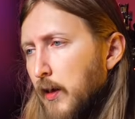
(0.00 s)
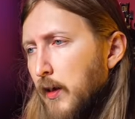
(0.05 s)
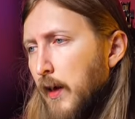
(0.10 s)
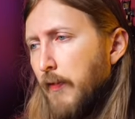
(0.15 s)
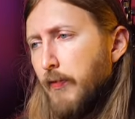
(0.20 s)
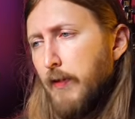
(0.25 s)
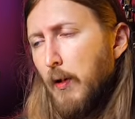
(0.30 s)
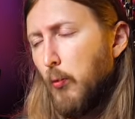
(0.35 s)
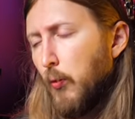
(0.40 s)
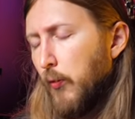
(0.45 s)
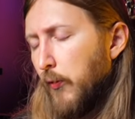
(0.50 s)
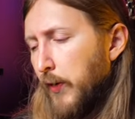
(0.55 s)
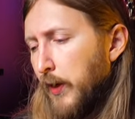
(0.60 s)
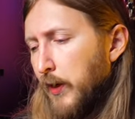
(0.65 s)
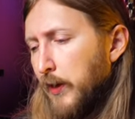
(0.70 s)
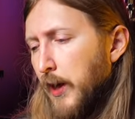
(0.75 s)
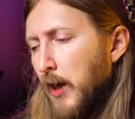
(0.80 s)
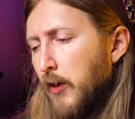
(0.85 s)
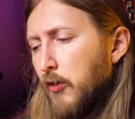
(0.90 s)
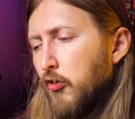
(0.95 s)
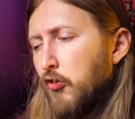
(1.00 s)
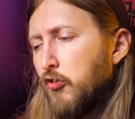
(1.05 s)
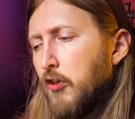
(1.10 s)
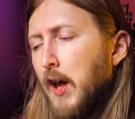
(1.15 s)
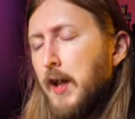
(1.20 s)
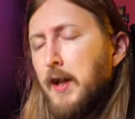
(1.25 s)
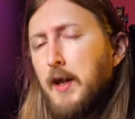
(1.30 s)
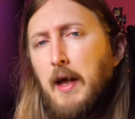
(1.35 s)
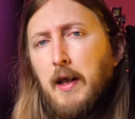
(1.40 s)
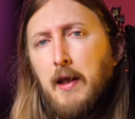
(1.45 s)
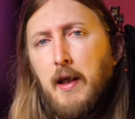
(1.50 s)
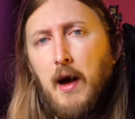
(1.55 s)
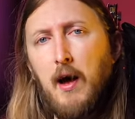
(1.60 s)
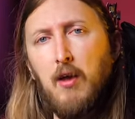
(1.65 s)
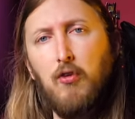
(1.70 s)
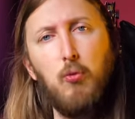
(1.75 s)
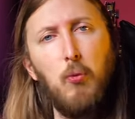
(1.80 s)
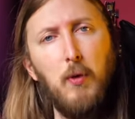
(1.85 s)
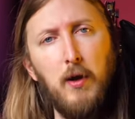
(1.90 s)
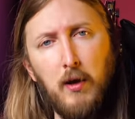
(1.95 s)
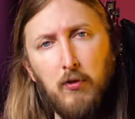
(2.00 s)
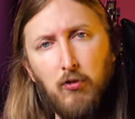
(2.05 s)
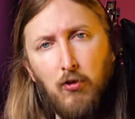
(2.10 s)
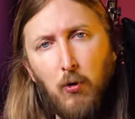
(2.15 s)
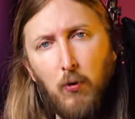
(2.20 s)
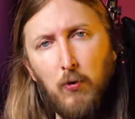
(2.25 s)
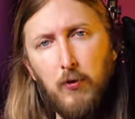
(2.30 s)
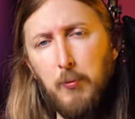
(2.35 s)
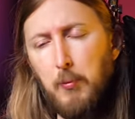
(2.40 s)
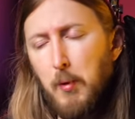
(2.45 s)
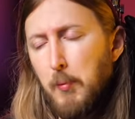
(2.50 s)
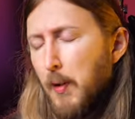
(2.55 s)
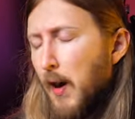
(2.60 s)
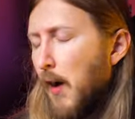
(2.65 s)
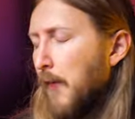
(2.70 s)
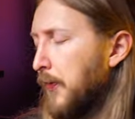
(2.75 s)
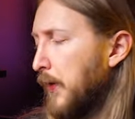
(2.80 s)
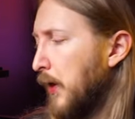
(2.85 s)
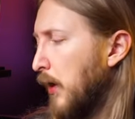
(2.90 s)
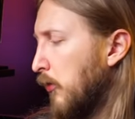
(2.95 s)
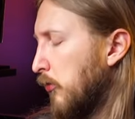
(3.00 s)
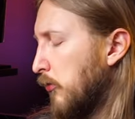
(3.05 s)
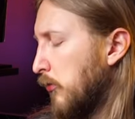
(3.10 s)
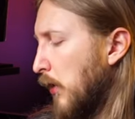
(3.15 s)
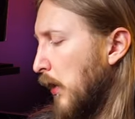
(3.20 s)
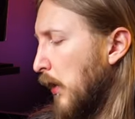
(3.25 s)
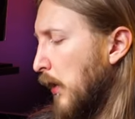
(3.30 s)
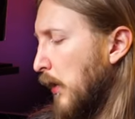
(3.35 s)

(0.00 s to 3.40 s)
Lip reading: and they were really understanding and nice when I told them about this.